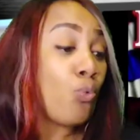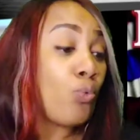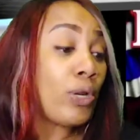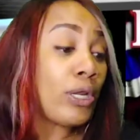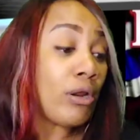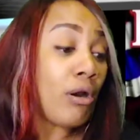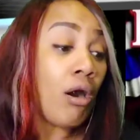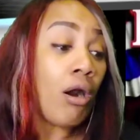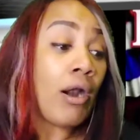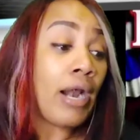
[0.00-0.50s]

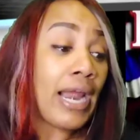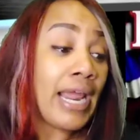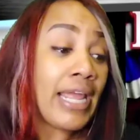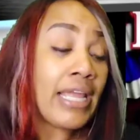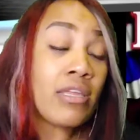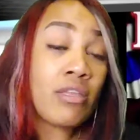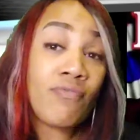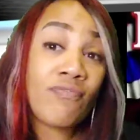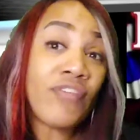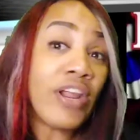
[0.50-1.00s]
We are
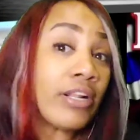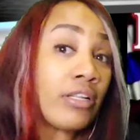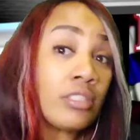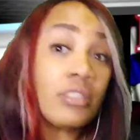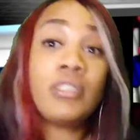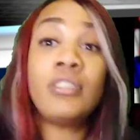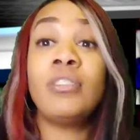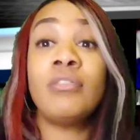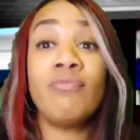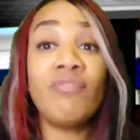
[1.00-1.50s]
a
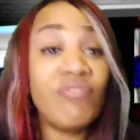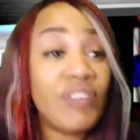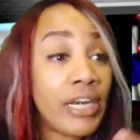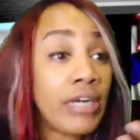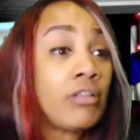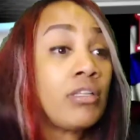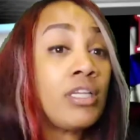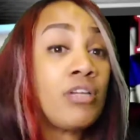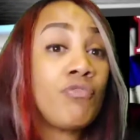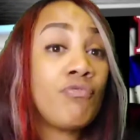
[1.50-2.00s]

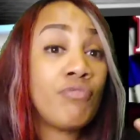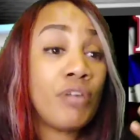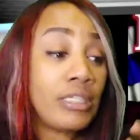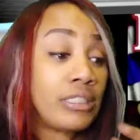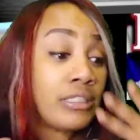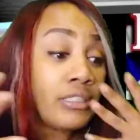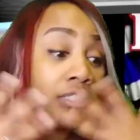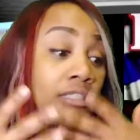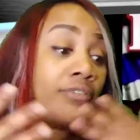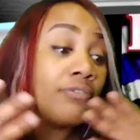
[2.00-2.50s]
fairly
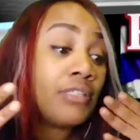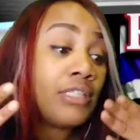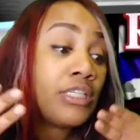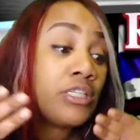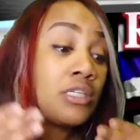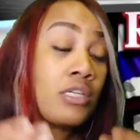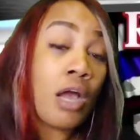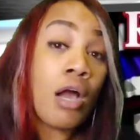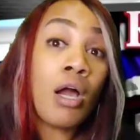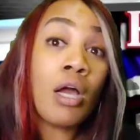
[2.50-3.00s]
relatively
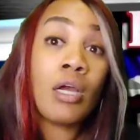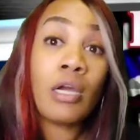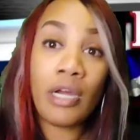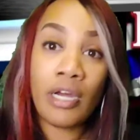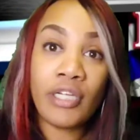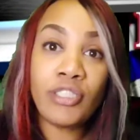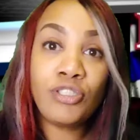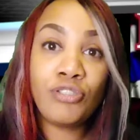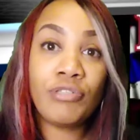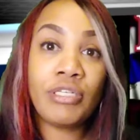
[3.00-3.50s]
young
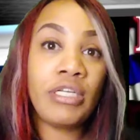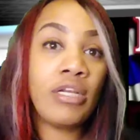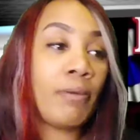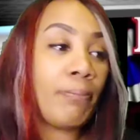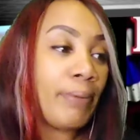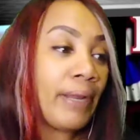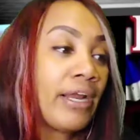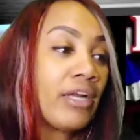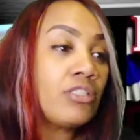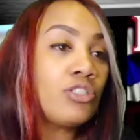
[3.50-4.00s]
country
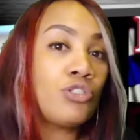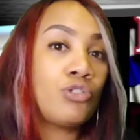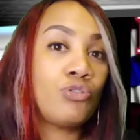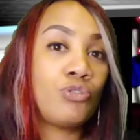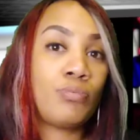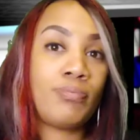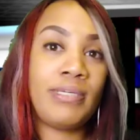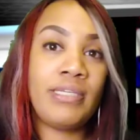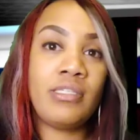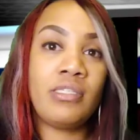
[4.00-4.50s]
compared to
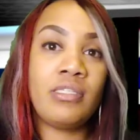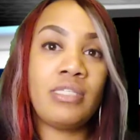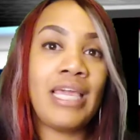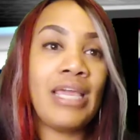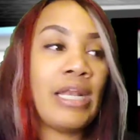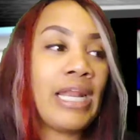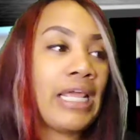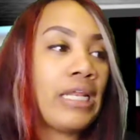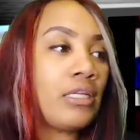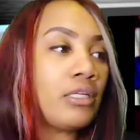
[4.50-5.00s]
those places.
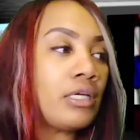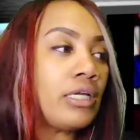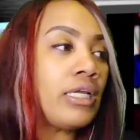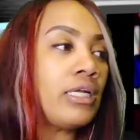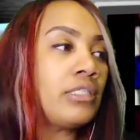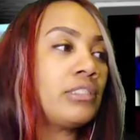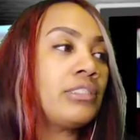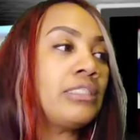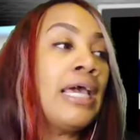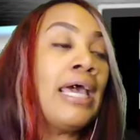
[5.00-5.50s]
And they look
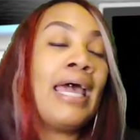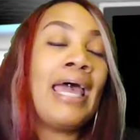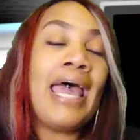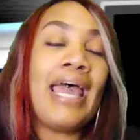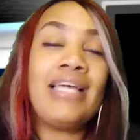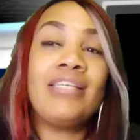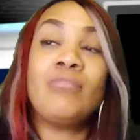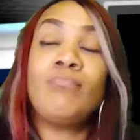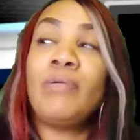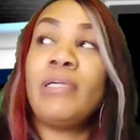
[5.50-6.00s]
at us
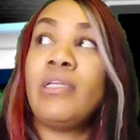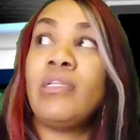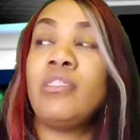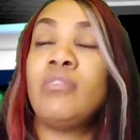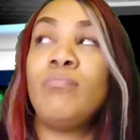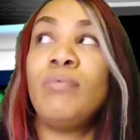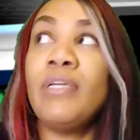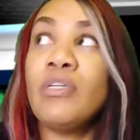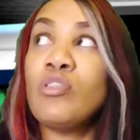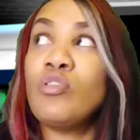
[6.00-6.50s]
as being
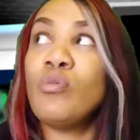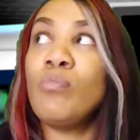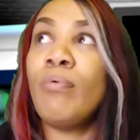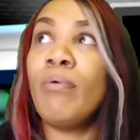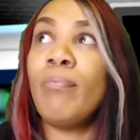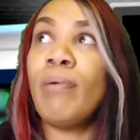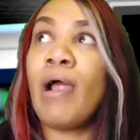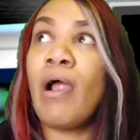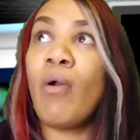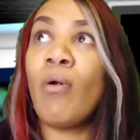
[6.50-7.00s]
this big
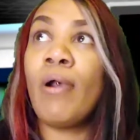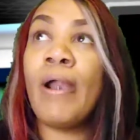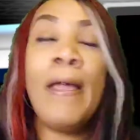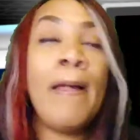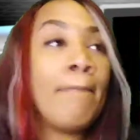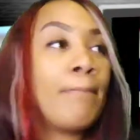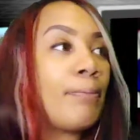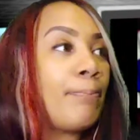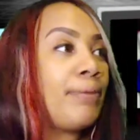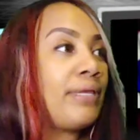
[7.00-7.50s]
superpower,
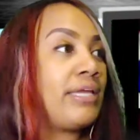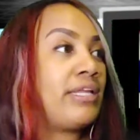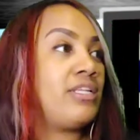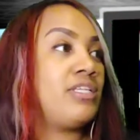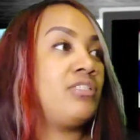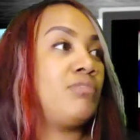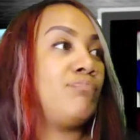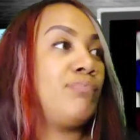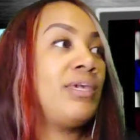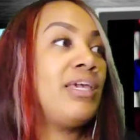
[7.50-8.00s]
but being
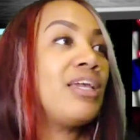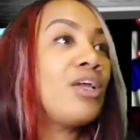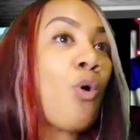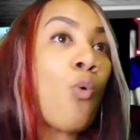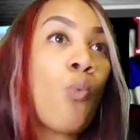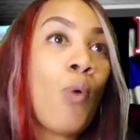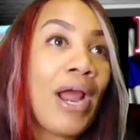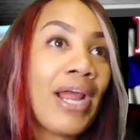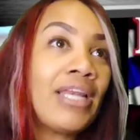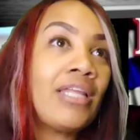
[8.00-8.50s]
this big
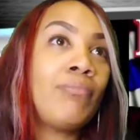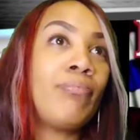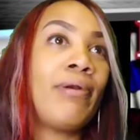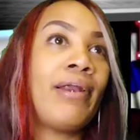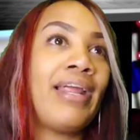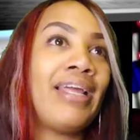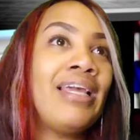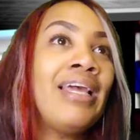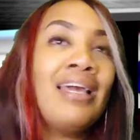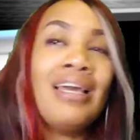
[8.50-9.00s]
whiny
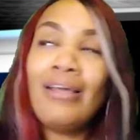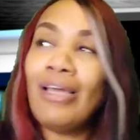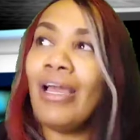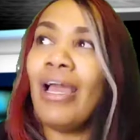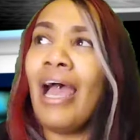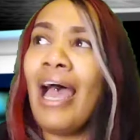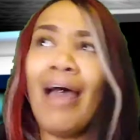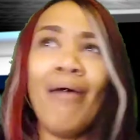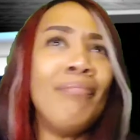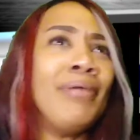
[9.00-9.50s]
brat.
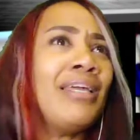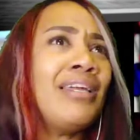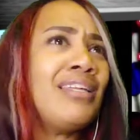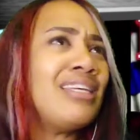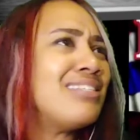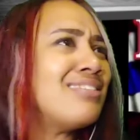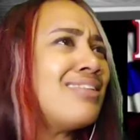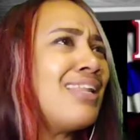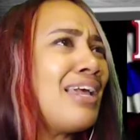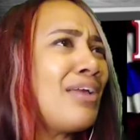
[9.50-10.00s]
I mean,
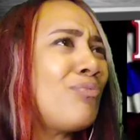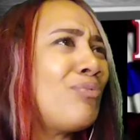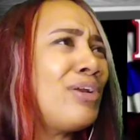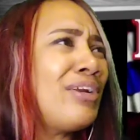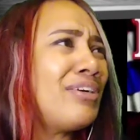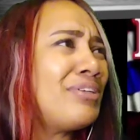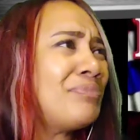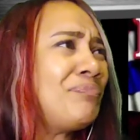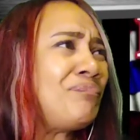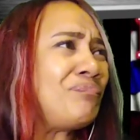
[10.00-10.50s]
it's like
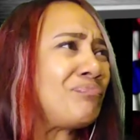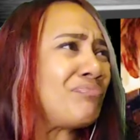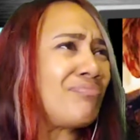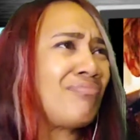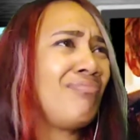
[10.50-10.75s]
we're